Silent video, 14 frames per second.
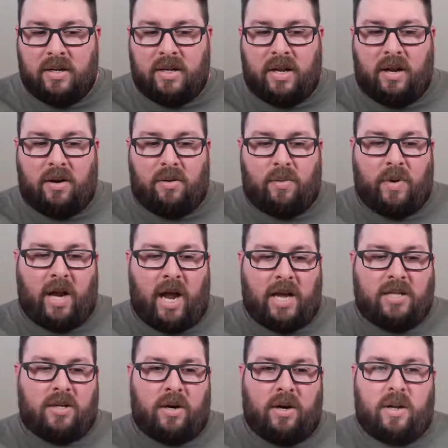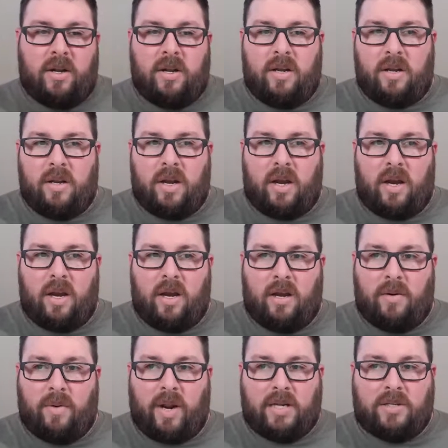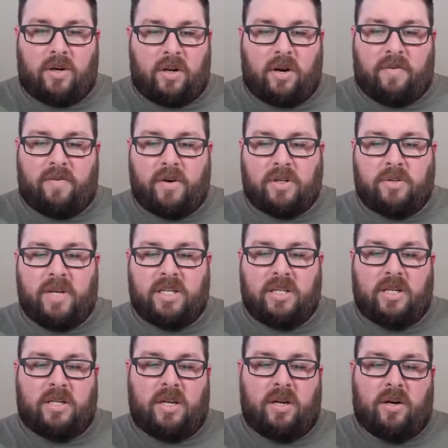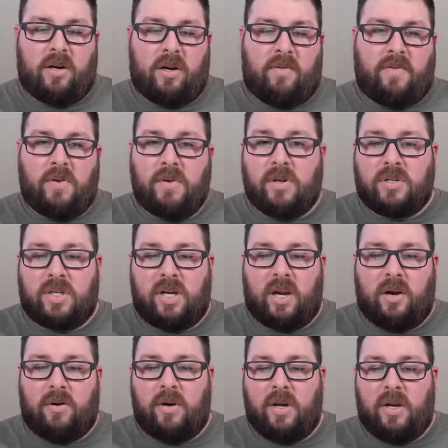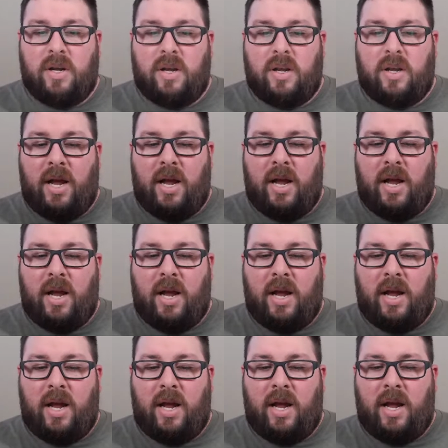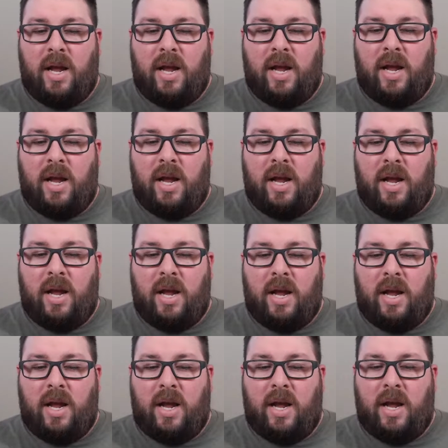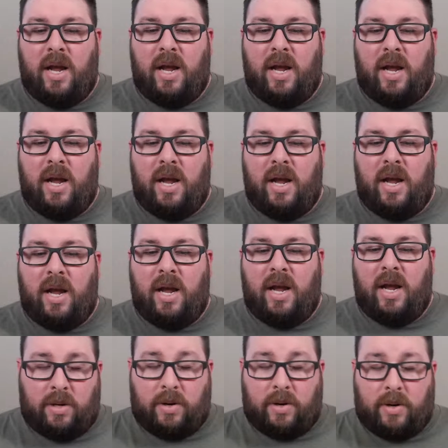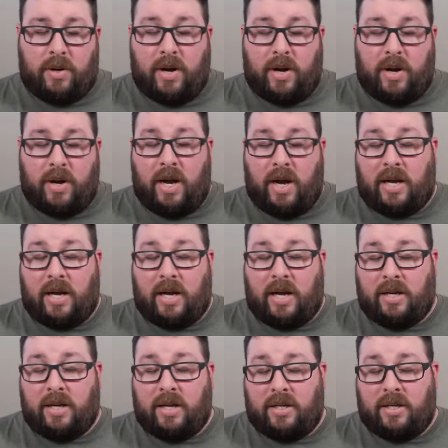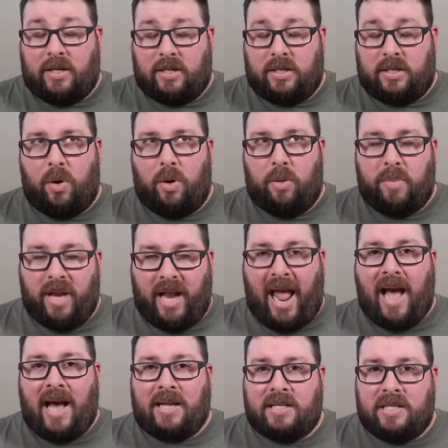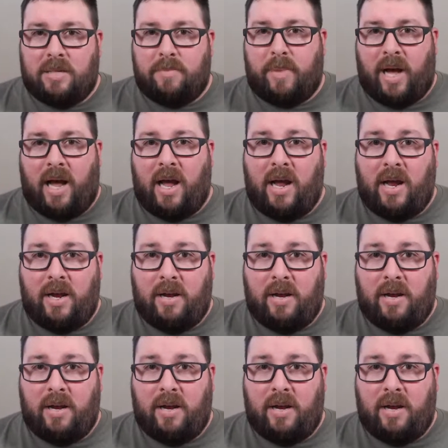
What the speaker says: When I started our first business here a few years ago, and one of the biggest things that I was told is that I was not told, but asked by my mentor was,